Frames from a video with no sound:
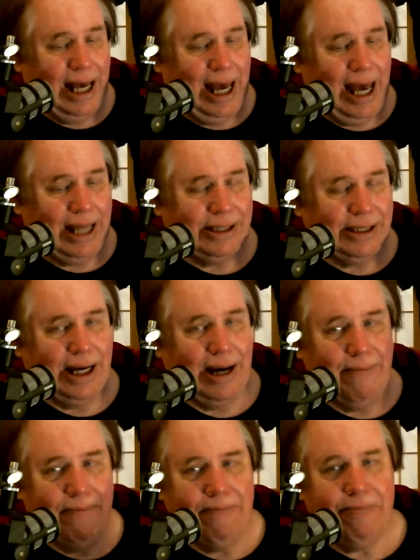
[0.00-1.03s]
And
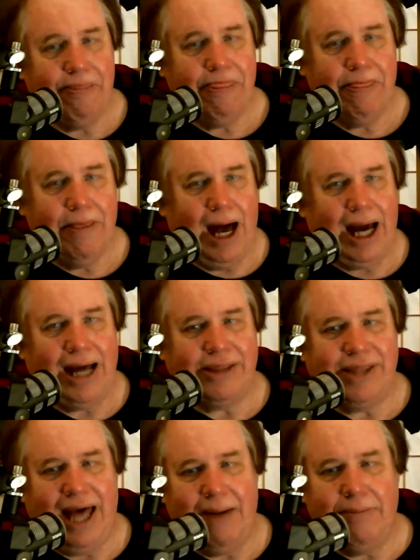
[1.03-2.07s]
I
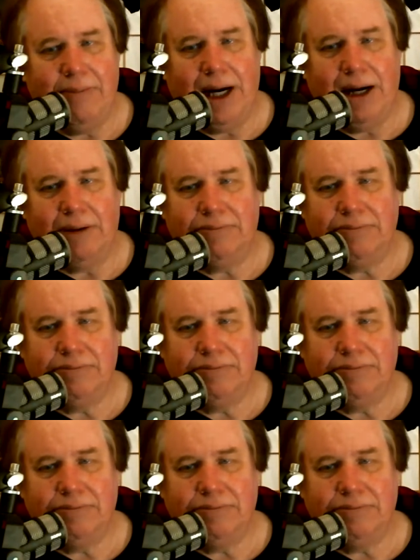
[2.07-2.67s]
got them